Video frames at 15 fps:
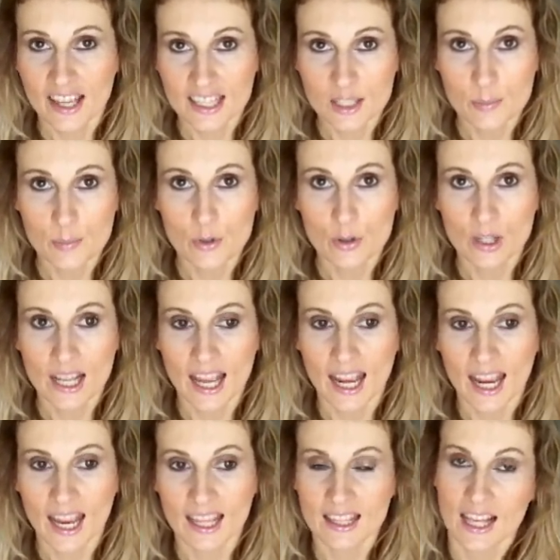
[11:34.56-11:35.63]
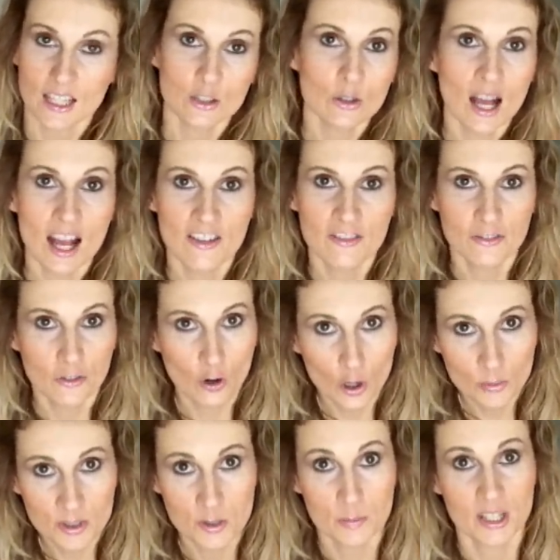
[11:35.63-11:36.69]
Facebook, and I do have
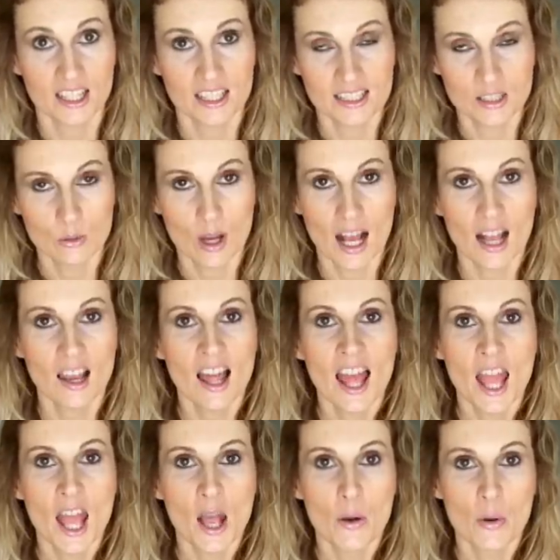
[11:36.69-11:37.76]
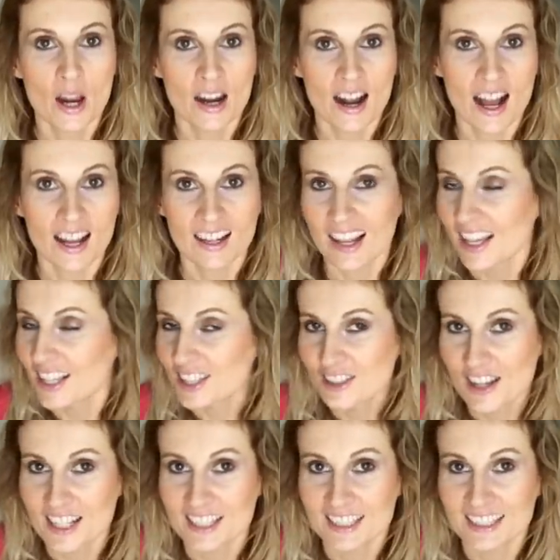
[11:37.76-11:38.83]
Formspring as well, where I like to
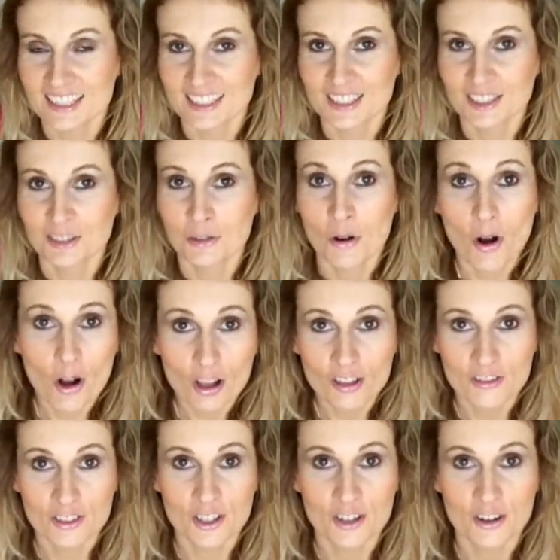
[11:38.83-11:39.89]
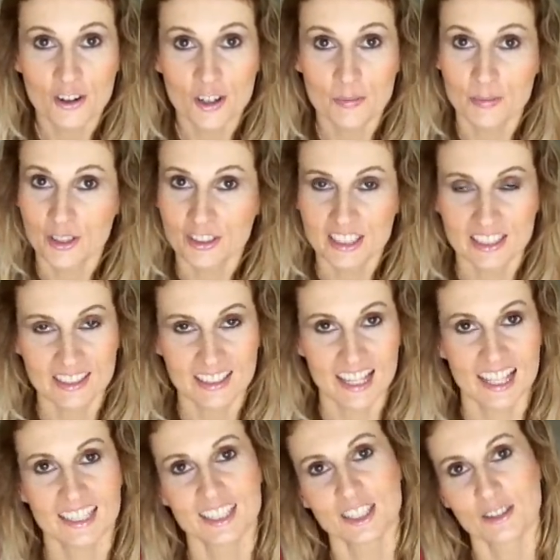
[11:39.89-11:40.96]
answer to all of your beauty
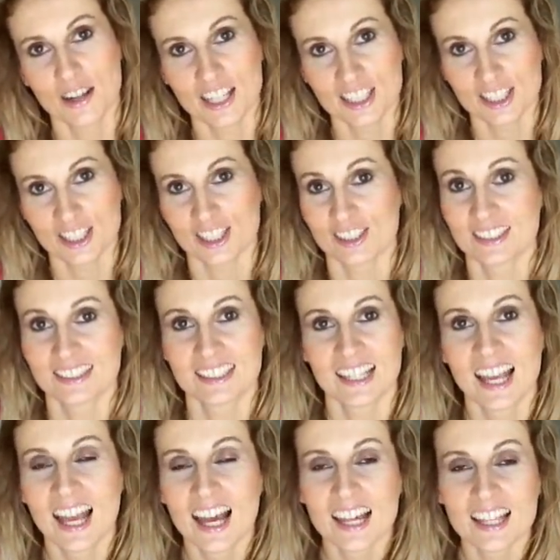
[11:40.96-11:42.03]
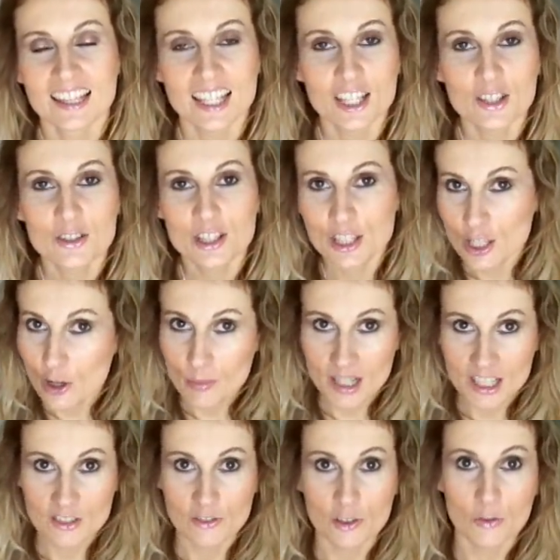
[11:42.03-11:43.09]
related questions. Thank you so
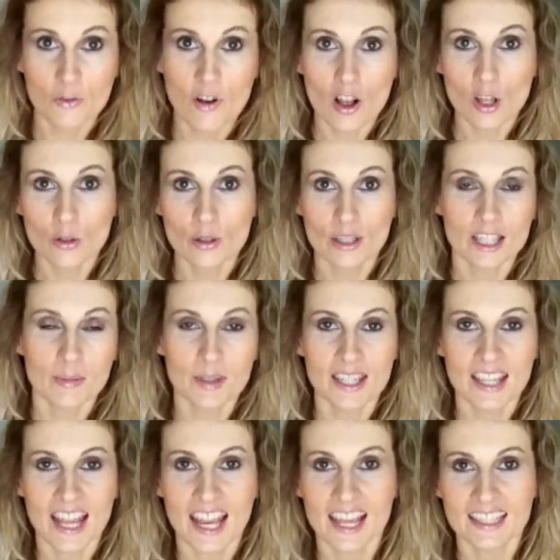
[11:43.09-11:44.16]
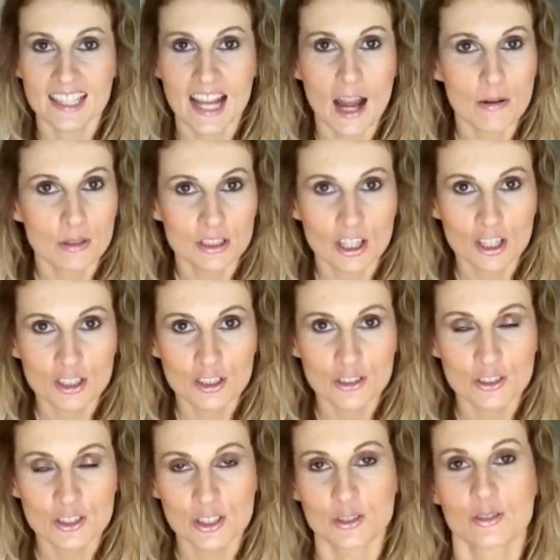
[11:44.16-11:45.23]
much for following me, and I will talk to
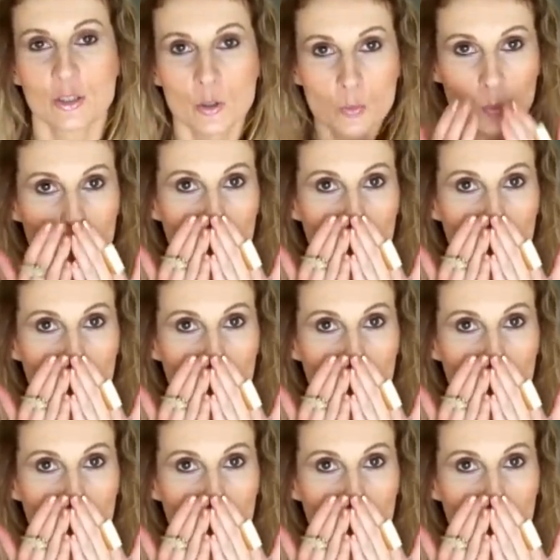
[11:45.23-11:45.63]
you soon.